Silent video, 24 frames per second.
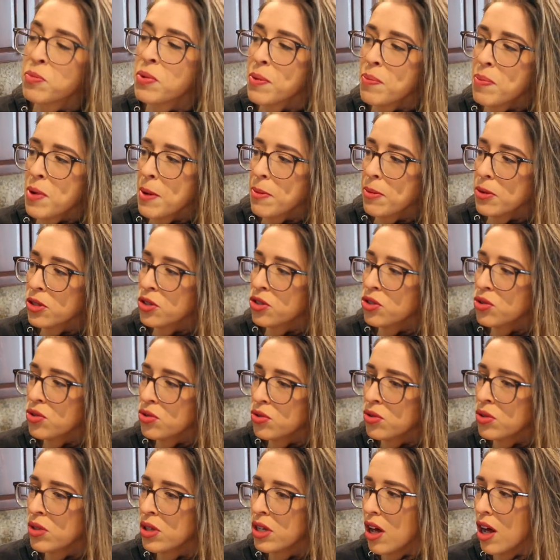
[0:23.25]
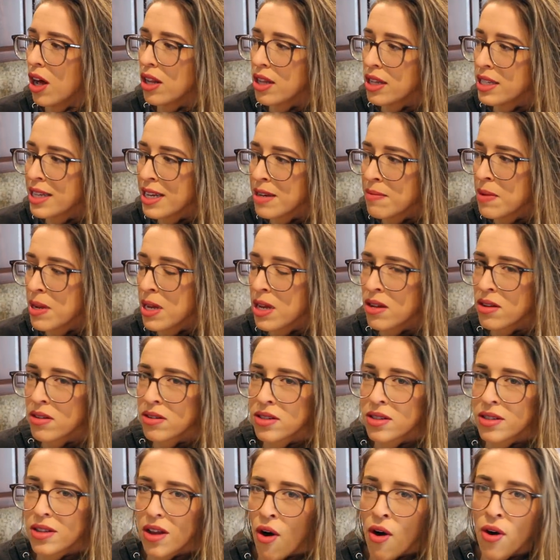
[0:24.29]
But people do holiday
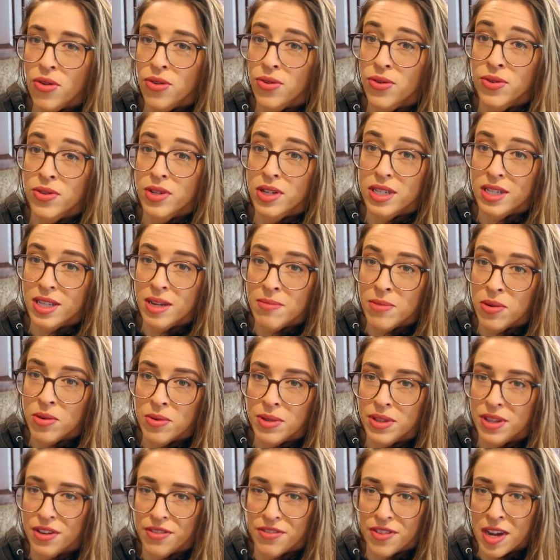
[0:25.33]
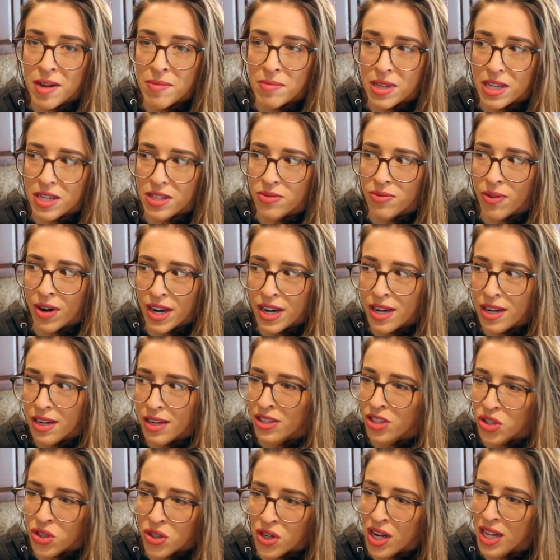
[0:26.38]
meals all through December with their families, right?
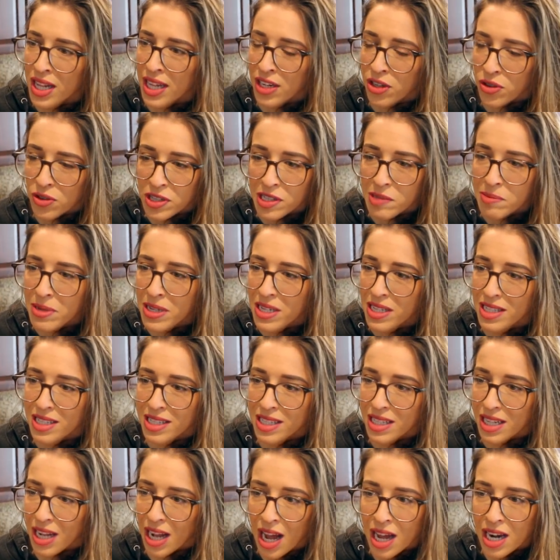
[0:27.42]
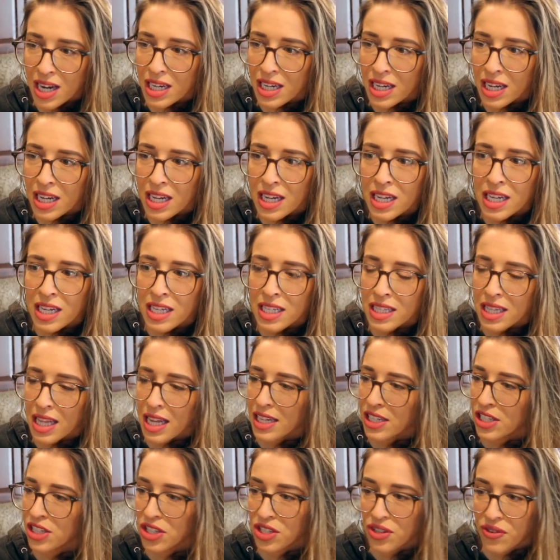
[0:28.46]
Because you got like Christmas and Hanukkah and
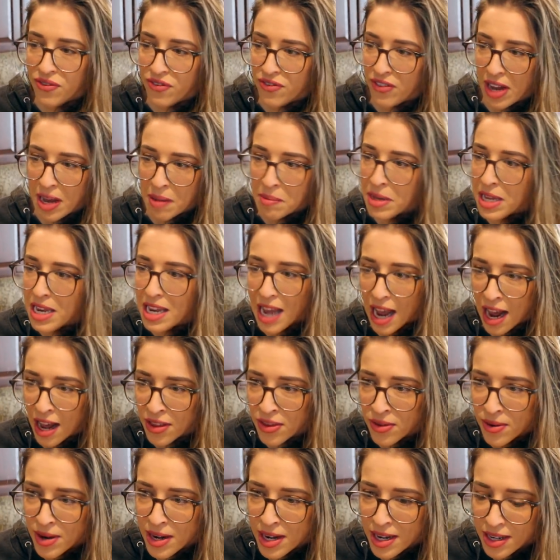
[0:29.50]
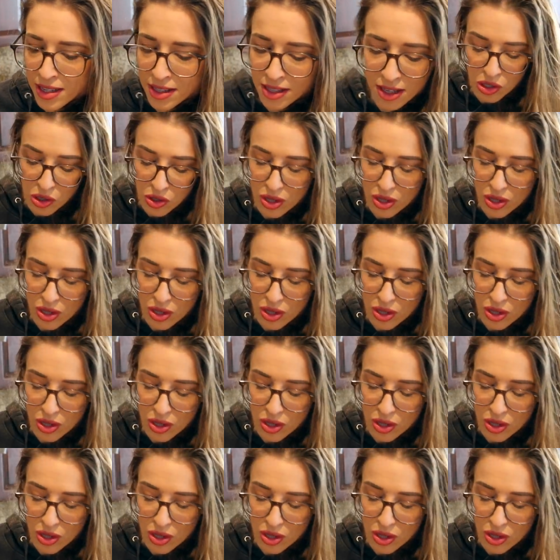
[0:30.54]
like just family gatherings.